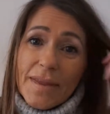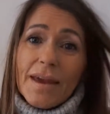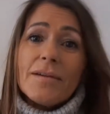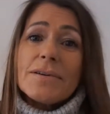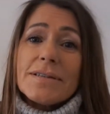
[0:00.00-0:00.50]

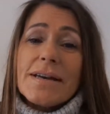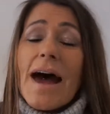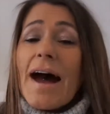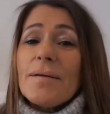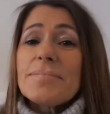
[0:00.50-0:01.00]
It was an
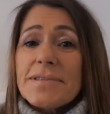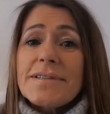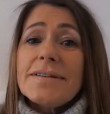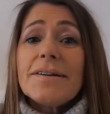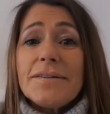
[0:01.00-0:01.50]

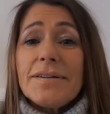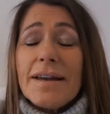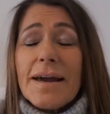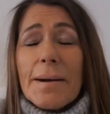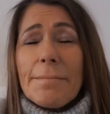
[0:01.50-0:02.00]

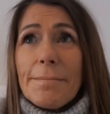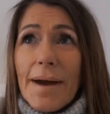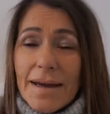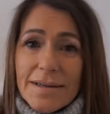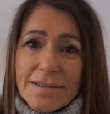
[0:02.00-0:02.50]
absolutely
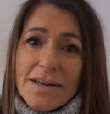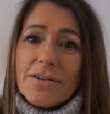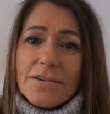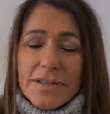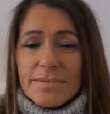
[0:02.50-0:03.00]
amazing
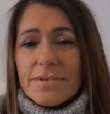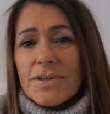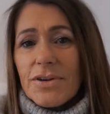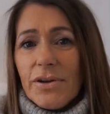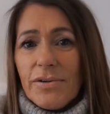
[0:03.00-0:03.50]
Christmas
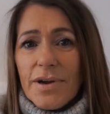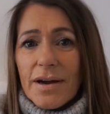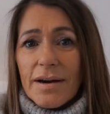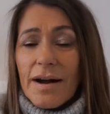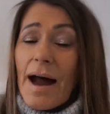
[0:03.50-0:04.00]
and New
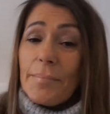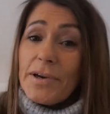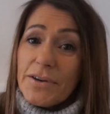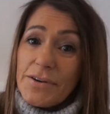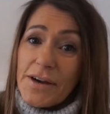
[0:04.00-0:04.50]
Year.
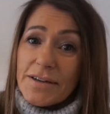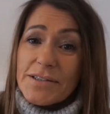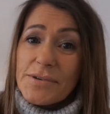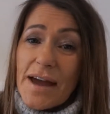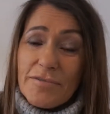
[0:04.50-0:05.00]
Happy New Year
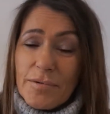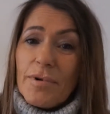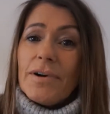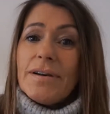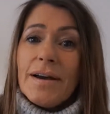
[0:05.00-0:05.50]
to
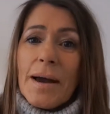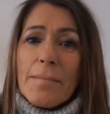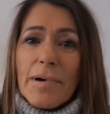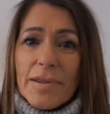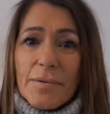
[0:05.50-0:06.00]
everyone,
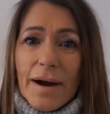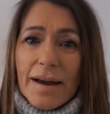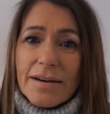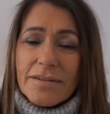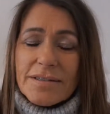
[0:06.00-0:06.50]
by the
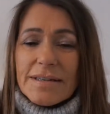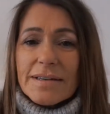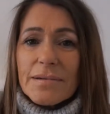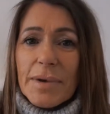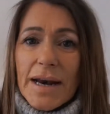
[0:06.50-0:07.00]
way. I know it's a
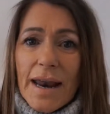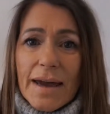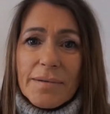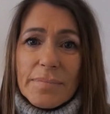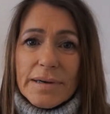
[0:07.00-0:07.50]
little bit
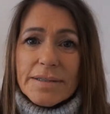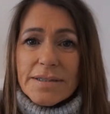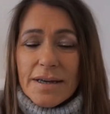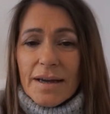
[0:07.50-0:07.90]
late, but